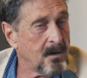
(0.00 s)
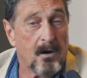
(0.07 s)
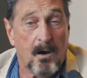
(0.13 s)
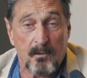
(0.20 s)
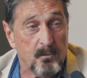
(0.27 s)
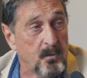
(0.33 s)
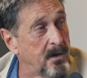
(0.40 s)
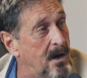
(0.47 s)

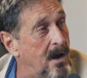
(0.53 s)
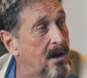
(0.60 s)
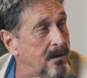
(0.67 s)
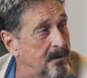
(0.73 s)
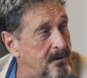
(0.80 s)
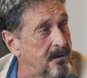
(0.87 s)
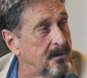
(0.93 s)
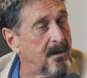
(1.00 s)
on
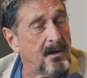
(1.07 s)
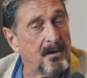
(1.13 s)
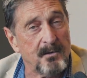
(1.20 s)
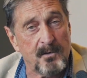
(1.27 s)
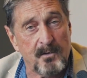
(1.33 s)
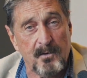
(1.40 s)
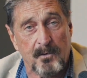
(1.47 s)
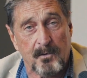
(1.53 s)
reality
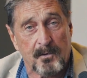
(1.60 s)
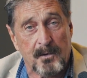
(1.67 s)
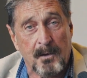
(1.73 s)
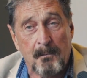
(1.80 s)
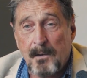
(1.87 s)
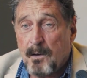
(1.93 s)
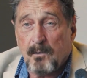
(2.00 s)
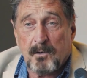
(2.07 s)
and truth.
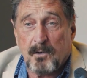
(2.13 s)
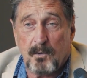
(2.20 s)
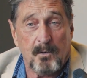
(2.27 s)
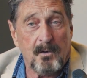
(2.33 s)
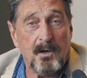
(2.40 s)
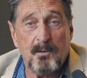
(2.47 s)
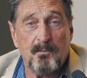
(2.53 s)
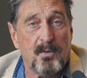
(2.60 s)
Do you
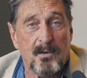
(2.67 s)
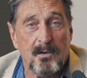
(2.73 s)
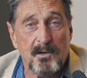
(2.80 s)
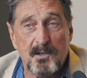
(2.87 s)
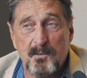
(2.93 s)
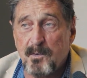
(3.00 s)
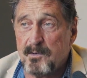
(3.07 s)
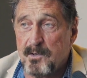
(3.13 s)
need
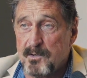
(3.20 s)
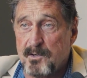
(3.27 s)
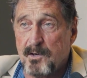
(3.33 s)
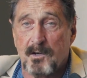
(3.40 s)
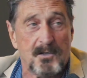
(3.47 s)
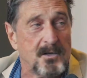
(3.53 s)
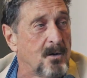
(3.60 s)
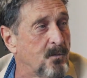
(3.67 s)
policemen to
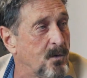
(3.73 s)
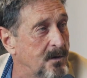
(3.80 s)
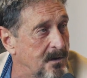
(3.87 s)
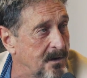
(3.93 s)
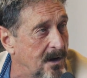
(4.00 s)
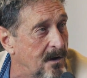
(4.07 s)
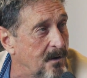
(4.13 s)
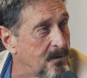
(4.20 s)
shut someone
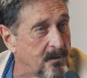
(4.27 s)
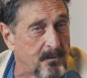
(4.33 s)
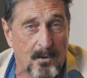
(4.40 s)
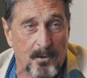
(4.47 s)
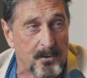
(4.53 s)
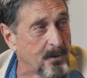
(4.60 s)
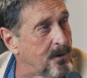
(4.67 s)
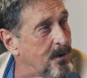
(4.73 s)
down if
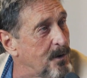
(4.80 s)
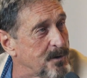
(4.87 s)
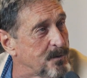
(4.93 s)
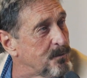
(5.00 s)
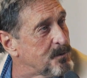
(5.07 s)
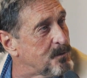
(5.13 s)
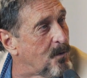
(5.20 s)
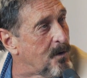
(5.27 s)
all their
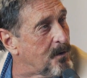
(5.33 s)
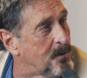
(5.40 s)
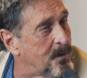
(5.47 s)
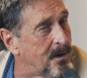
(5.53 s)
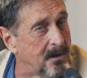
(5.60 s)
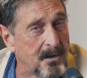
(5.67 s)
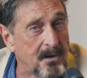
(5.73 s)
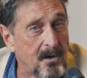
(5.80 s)
customers walk
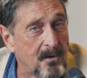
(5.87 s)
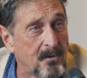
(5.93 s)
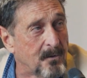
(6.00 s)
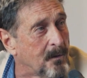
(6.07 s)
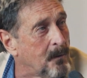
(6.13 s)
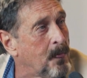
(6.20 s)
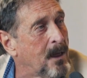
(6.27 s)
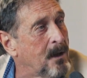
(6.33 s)
away?
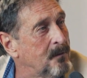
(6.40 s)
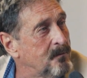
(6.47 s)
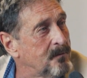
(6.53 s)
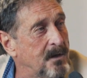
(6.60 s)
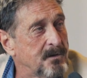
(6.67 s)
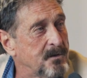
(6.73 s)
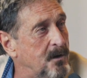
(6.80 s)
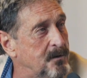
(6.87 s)
No.
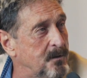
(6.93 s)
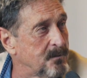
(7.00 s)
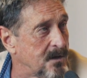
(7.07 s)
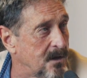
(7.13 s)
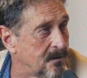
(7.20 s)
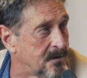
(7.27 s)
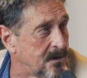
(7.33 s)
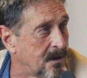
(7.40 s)
They shut
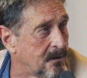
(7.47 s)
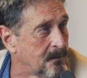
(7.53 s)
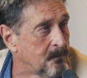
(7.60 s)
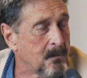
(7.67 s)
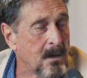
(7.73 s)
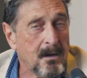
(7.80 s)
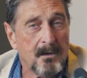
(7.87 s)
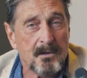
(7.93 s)
themselves down.
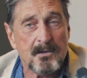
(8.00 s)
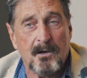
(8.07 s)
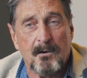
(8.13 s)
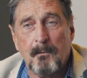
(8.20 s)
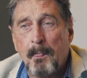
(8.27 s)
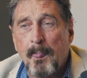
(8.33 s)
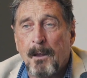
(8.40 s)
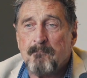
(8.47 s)

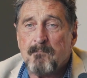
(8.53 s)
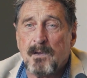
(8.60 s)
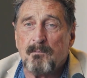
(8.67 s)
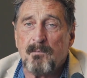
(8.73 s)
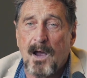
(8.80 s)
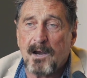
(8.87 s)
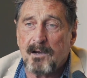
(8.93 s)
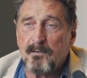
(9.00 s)
So the
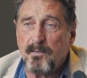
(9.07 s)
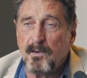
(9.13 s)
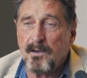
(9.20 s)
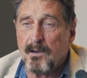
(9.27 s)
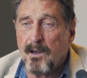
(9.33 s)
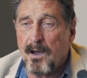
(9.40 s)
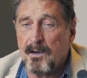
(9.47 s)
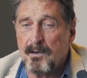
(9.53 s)
McAfee
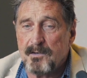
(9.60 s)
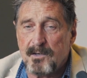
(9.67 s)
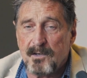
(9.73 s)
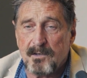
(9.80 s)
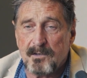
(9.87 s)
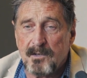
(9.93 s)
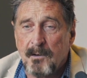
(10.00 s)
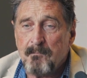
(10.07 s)
Alliance
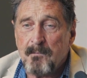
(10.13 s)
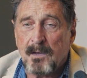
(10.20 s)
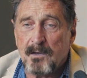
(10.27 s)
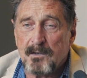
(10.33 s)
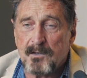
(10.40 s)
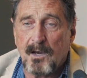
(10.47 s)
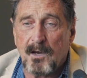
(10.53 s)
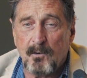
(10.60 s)

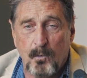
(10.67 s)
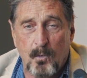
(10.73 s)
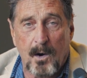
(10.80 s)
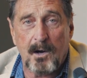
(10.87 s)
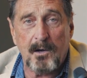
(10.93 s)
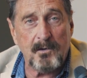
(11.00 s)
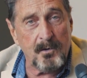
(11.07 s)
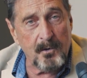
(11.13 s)
is a
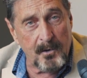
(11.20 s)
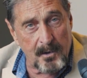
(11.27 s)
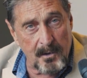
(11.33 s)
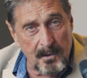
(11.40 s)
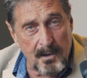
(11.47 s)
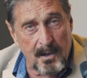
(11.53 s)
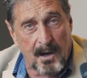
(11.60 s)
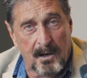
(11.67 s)
way to
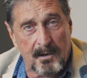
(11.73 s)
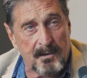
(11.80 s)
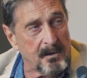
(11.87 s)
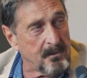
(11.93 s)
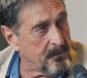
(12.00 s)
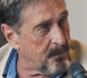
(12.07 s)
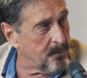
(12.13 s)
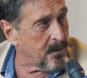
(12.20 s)
collect
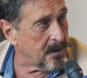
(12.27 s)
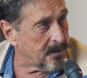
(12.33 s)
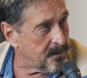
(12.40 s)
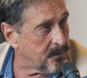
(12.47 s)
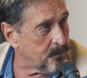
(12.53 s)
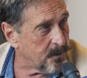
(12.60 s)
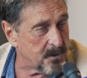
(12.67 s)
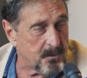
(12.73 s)

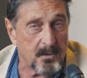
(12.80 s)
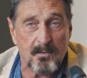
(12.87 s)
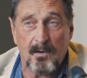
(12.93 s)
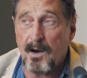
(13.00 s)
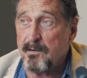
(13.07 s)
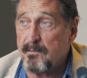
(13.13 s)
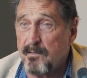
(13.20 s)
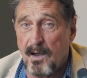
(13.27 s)
information, which we
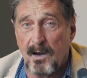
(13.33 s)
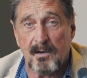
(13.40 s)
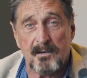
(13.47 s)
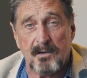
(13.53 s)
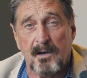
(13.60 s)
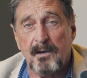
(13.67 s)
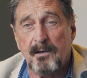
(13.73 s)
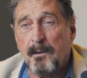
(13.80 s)
try to
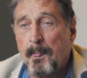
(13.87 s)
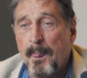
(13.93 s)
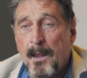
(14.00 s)
validate,